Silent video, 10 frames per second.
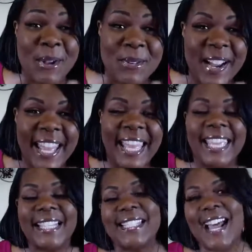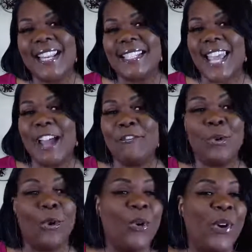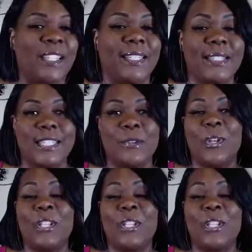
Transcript: I'm so excited to have you on.